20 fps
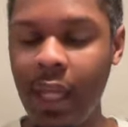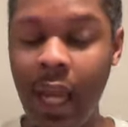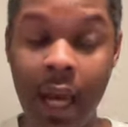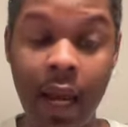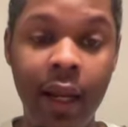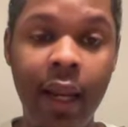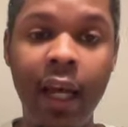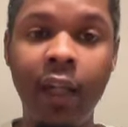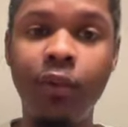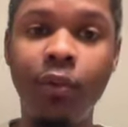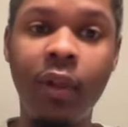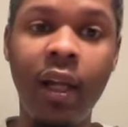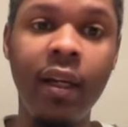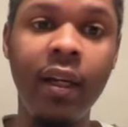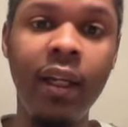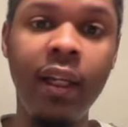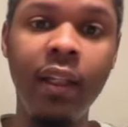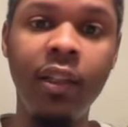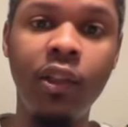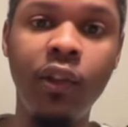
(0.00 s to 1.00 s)
and that's what they
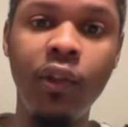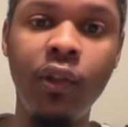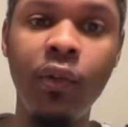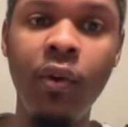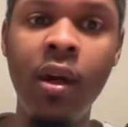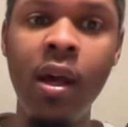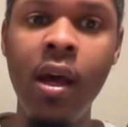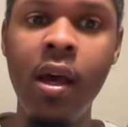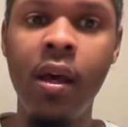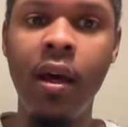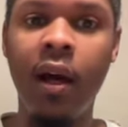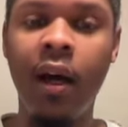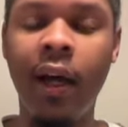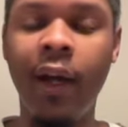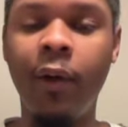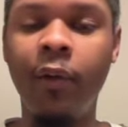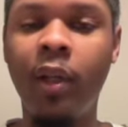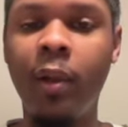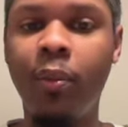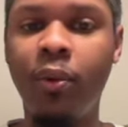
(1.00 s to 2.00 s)
need too a
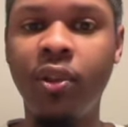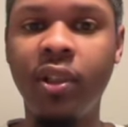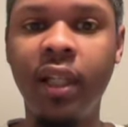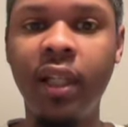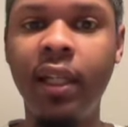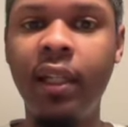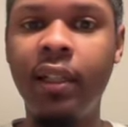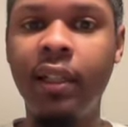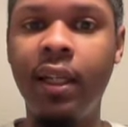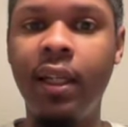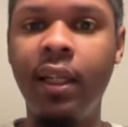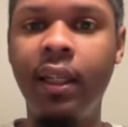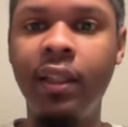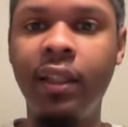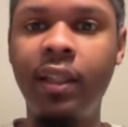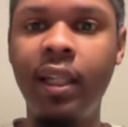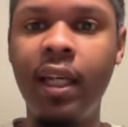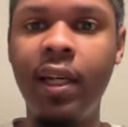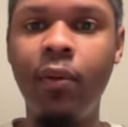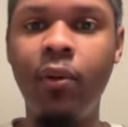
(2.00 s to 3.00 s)
healthy Porzingis, and this
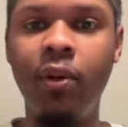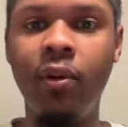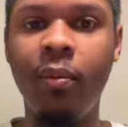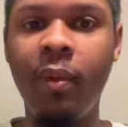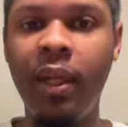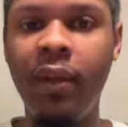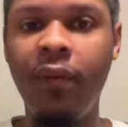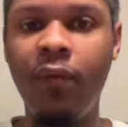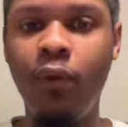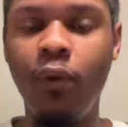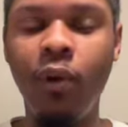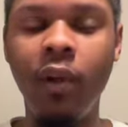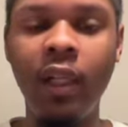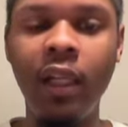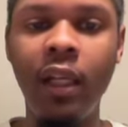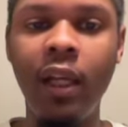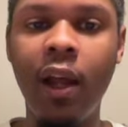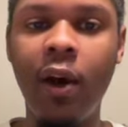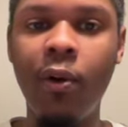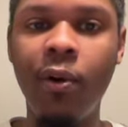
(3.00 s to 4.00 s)
team will be
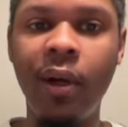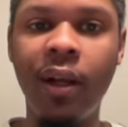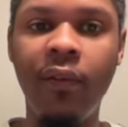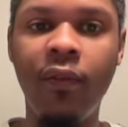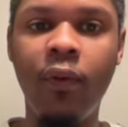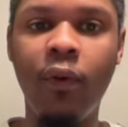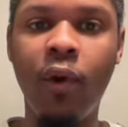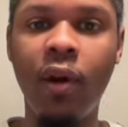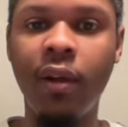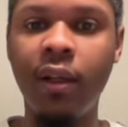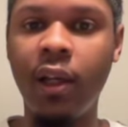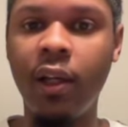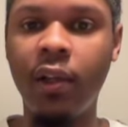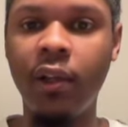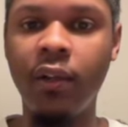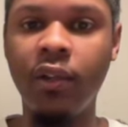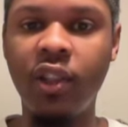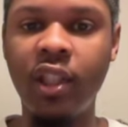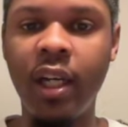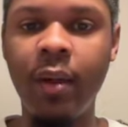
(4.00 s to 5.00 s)
fully loaded for
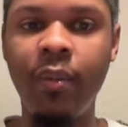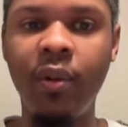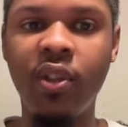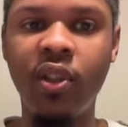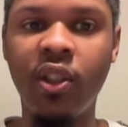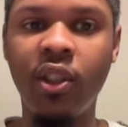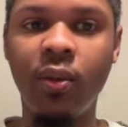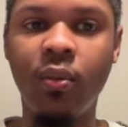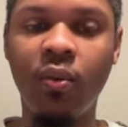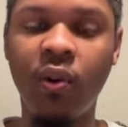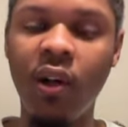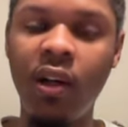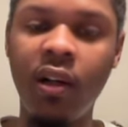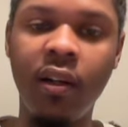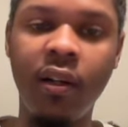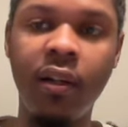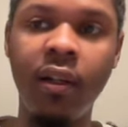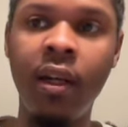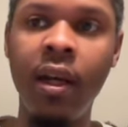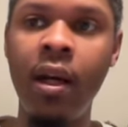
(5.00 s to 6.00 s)
another championship
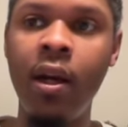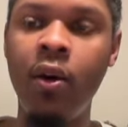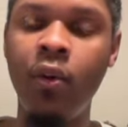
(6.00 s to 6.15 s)
run,